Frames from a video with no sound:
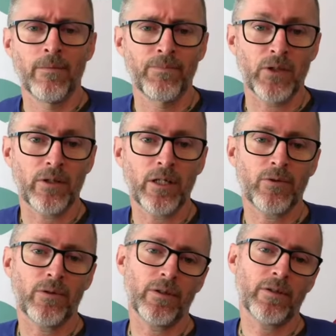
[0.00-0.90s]
You keep doing
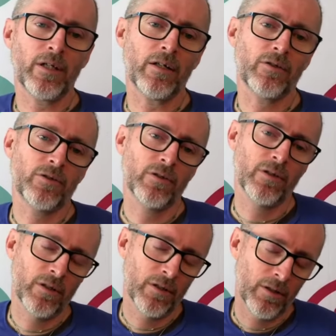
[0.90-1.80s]
the touch,
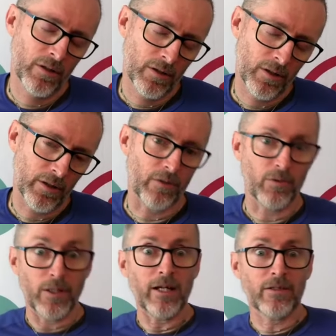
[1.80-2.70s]
and they relax and